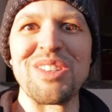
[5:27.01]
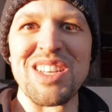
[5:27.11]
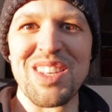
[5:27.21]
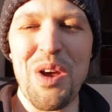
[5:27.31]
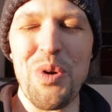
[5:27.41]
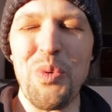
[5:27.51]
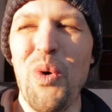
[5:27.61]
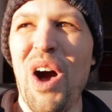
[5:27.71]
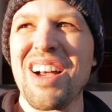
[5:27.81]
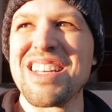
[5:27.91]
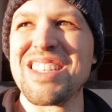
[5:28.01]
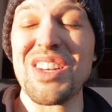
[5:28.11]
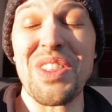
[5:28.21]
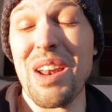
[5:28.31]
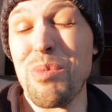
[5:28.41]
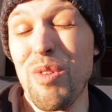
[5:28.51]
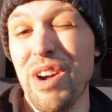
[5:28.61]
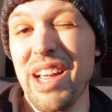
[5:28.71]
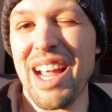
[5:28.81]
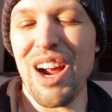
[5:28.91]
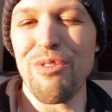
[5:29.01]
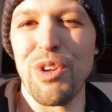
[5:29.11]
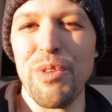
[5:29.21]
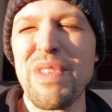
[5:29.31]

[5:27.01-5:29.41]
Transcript: as they would walk, and so they had to be very careful.